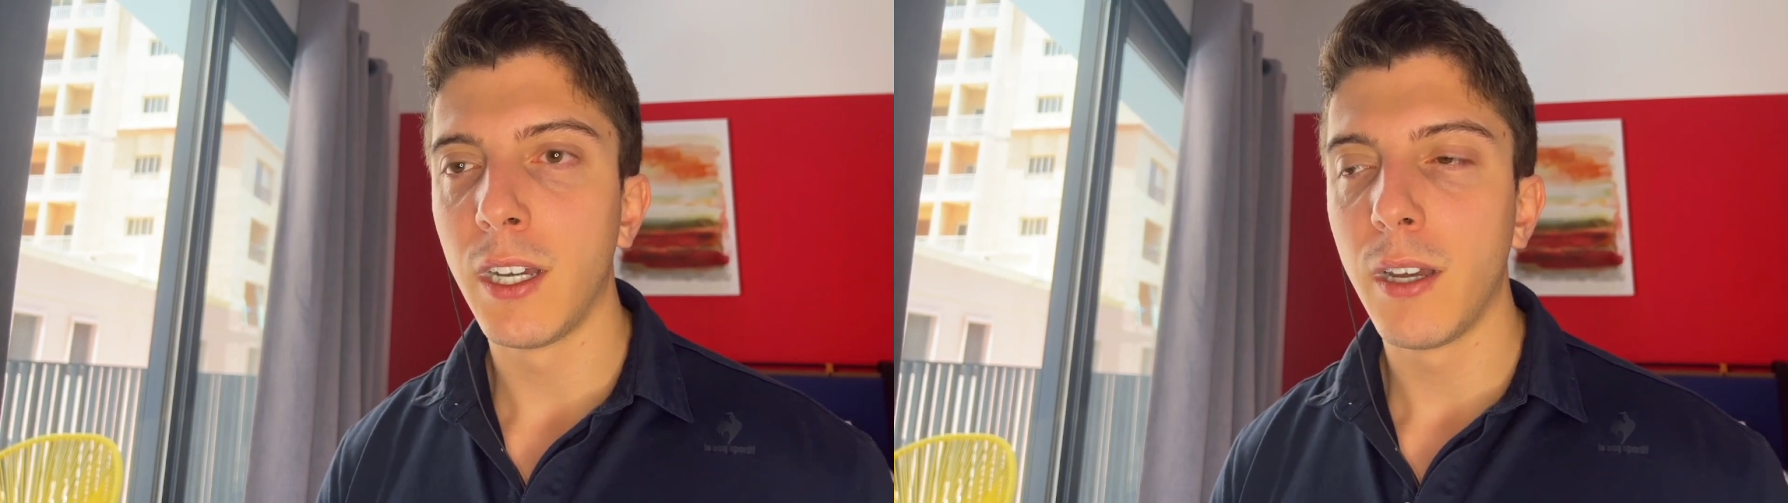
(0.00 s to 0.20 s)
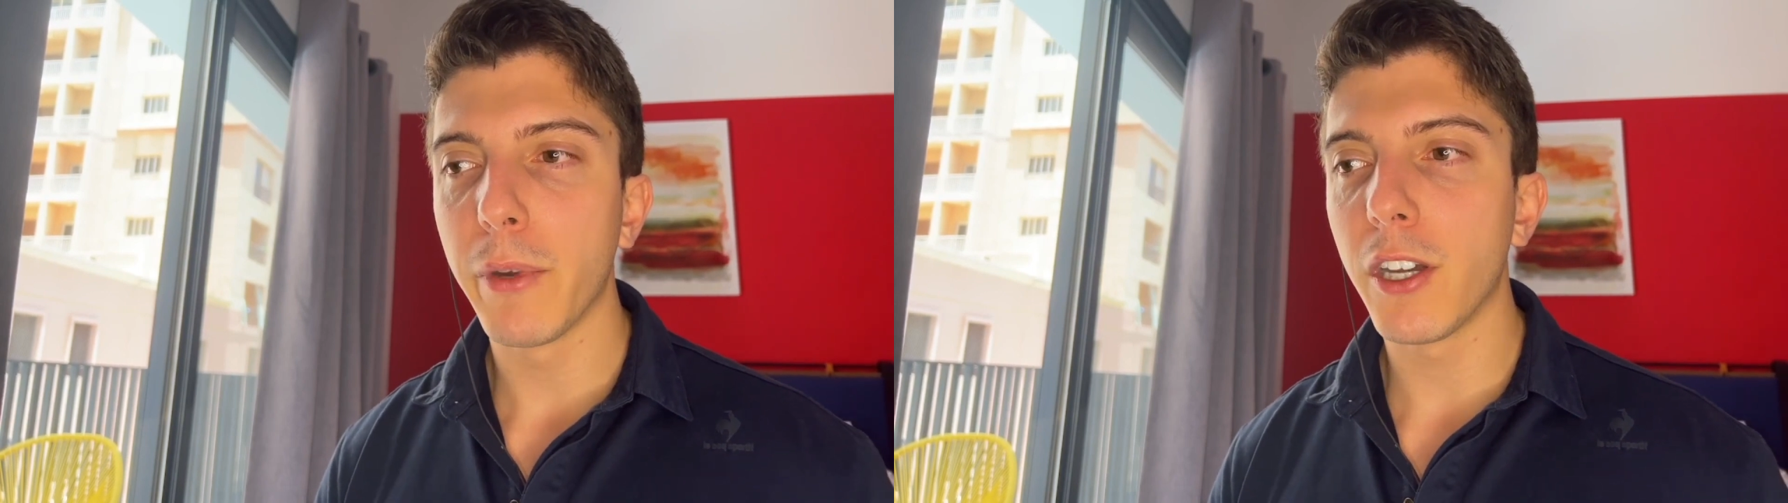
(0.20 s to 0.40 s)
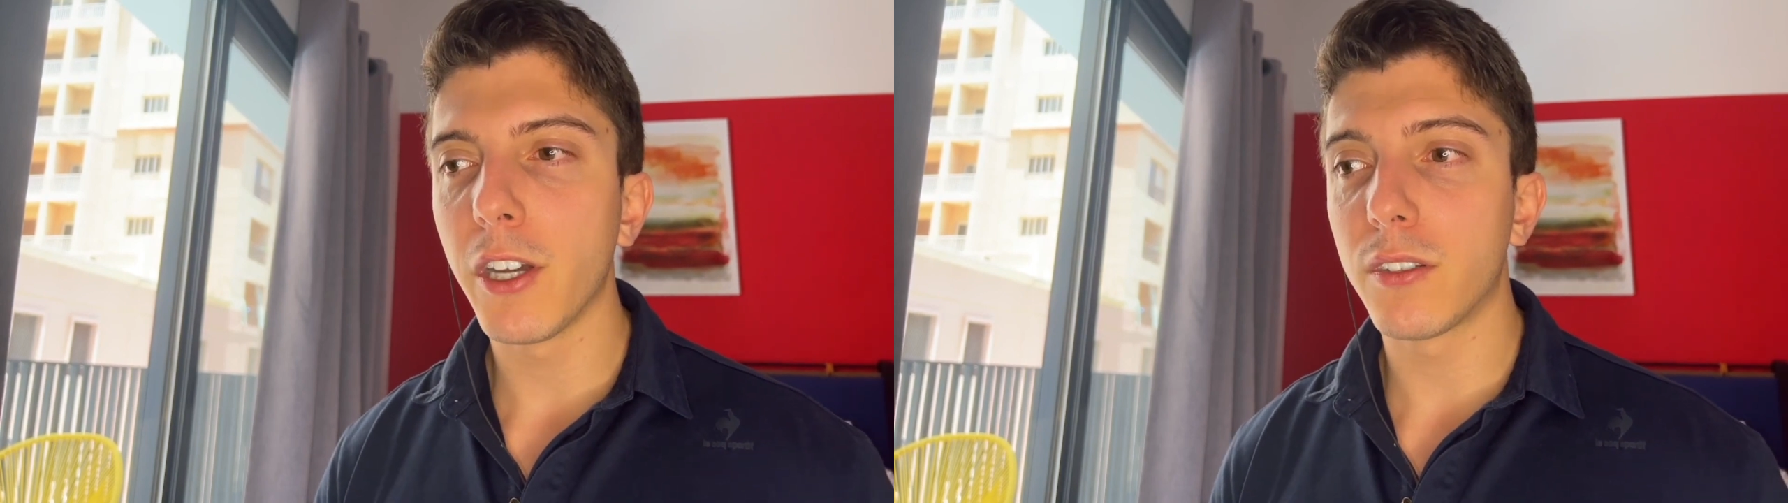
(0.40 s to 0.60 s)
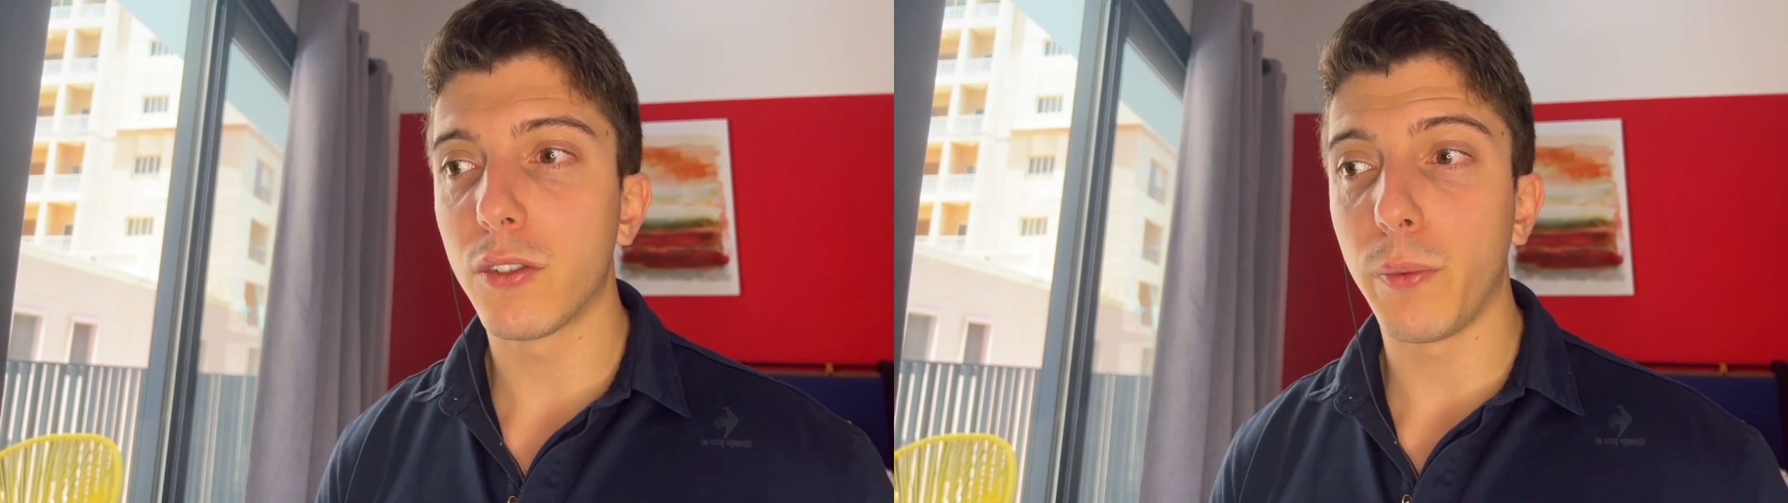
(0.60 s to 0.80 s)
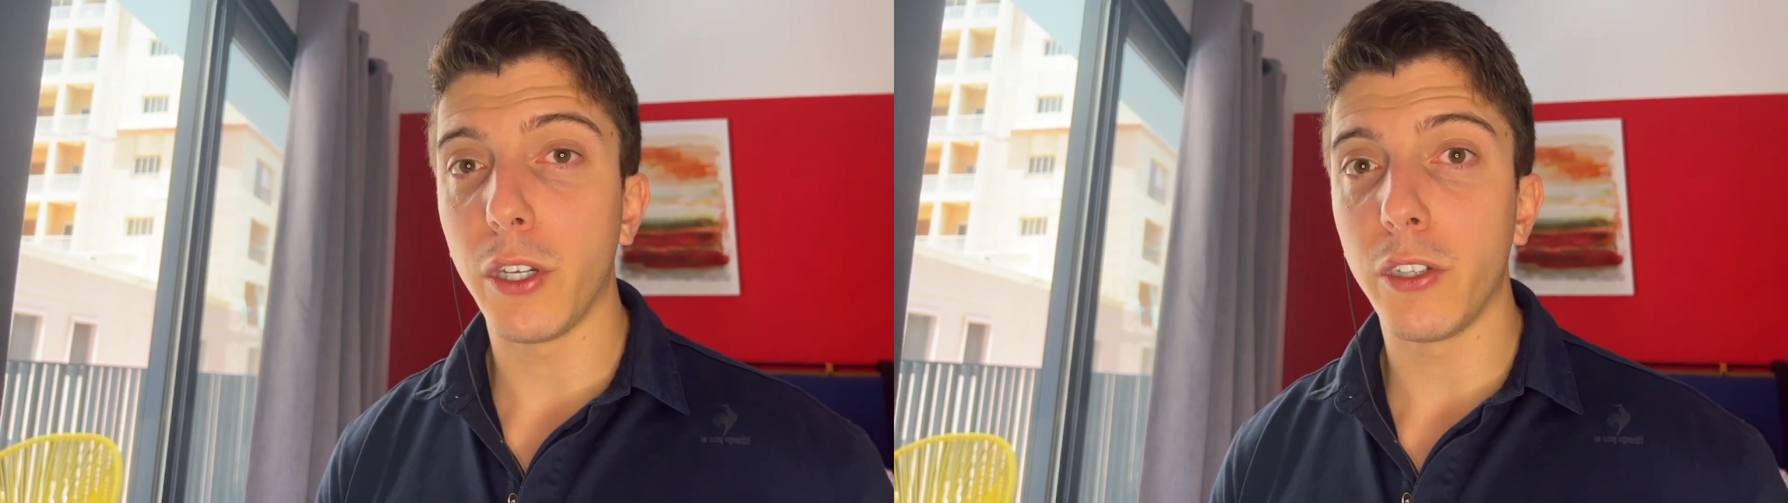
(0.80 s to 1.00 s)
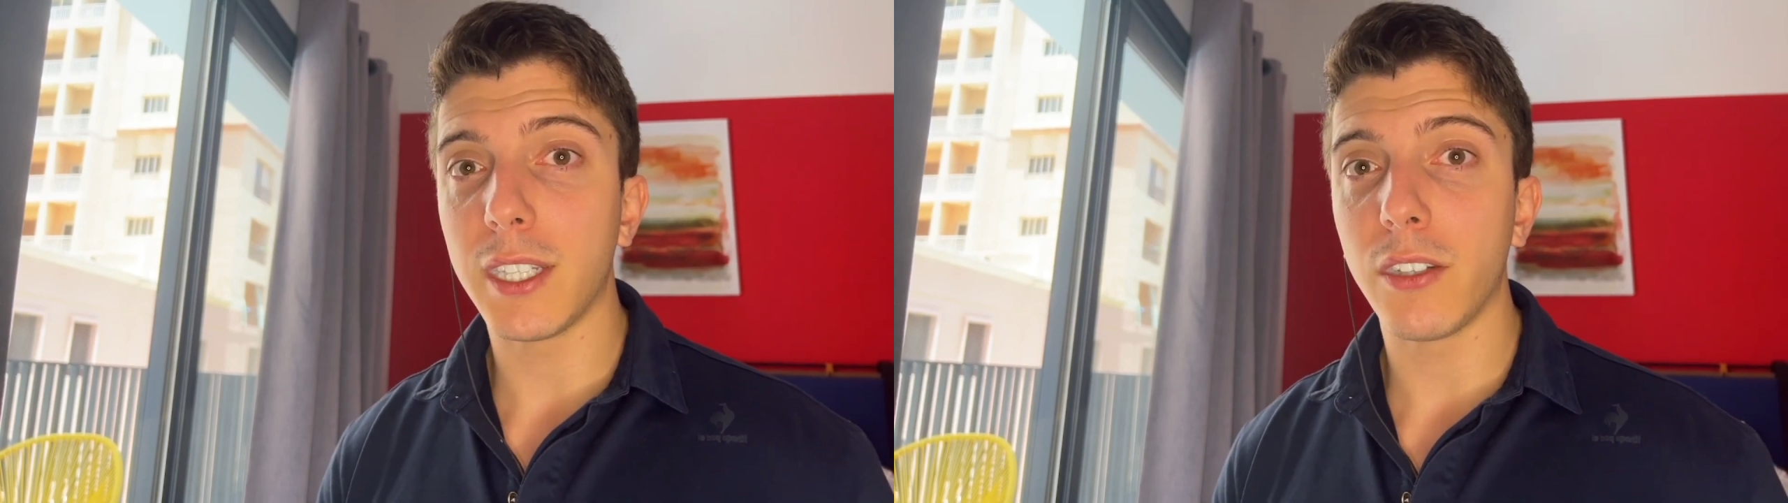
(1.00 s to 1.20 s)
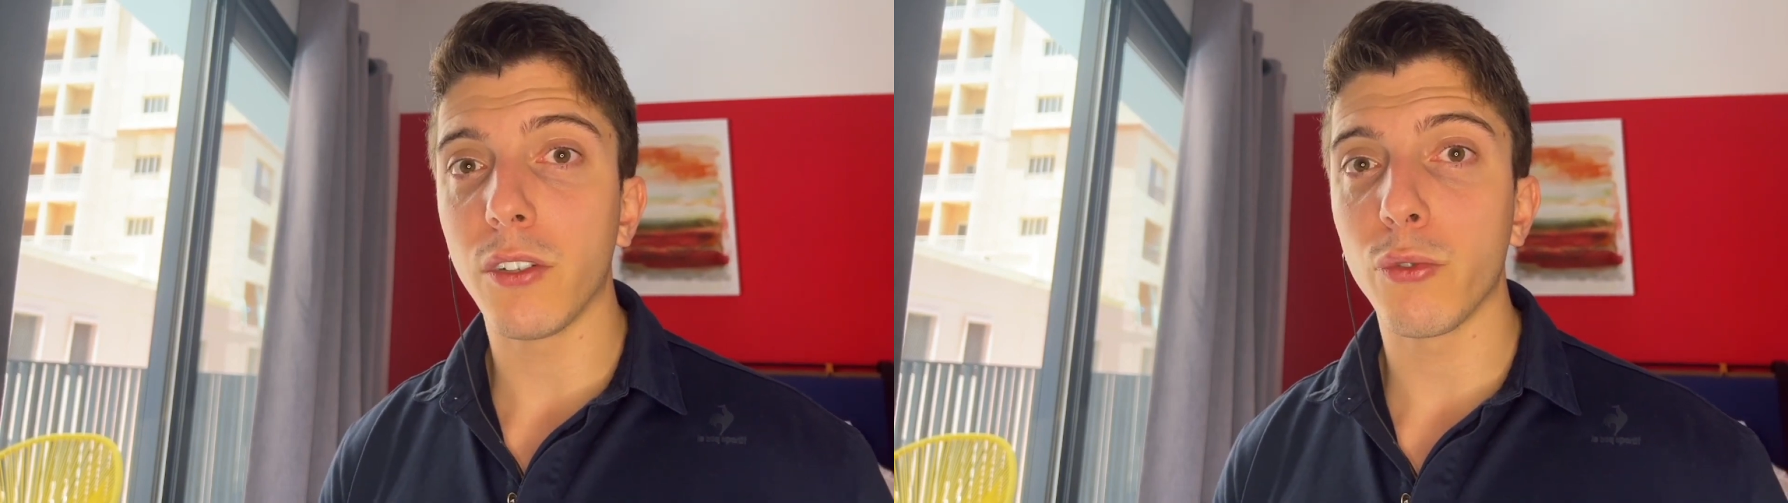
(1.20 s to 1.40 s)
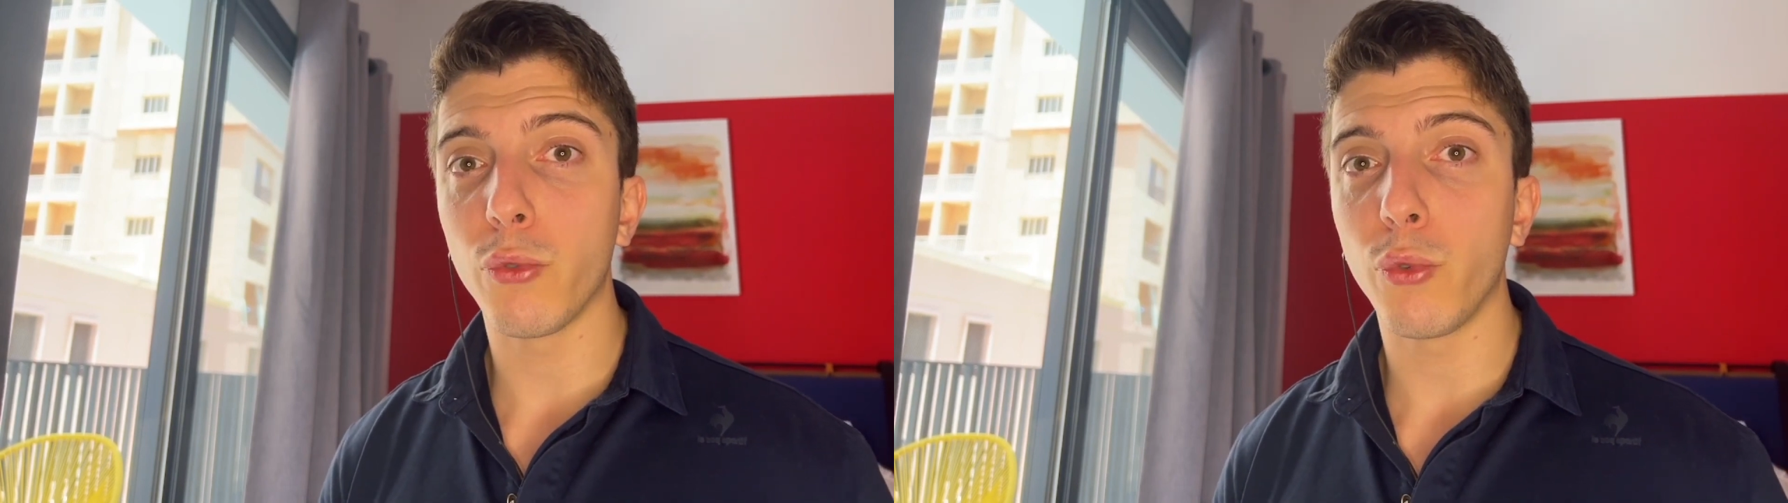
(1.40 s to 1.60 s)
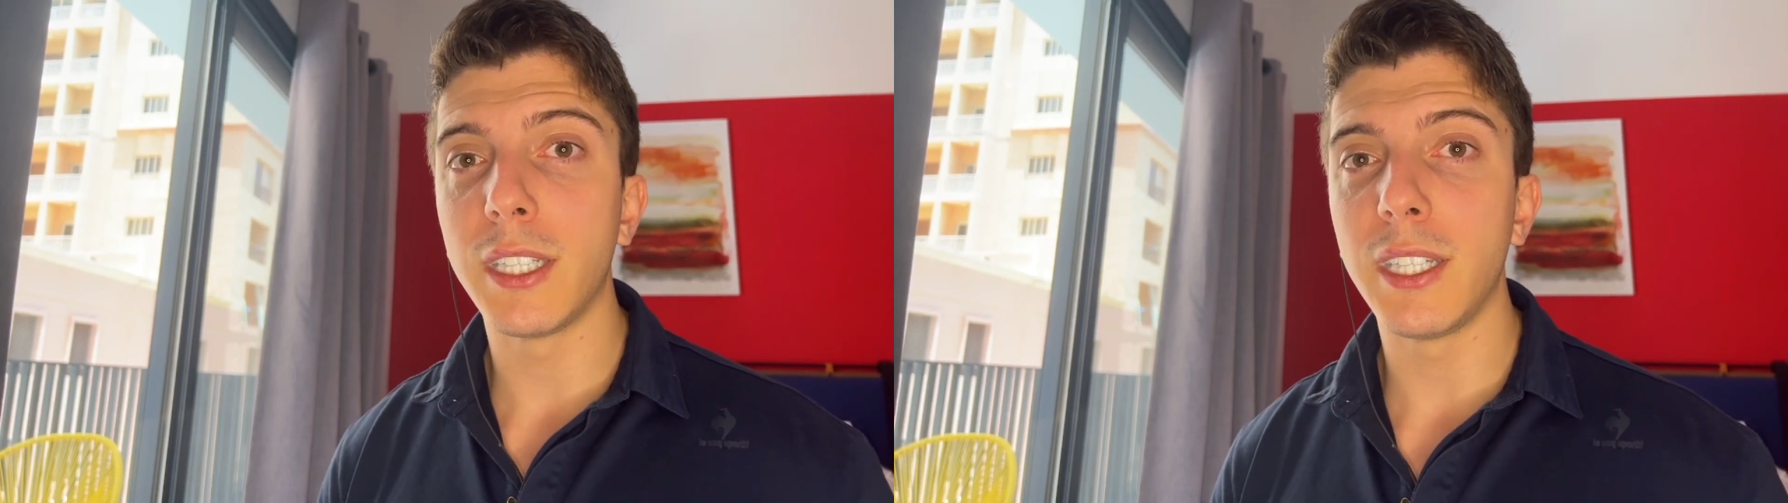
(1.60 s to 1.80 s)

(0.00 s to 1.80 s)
because to be honest, I don't really see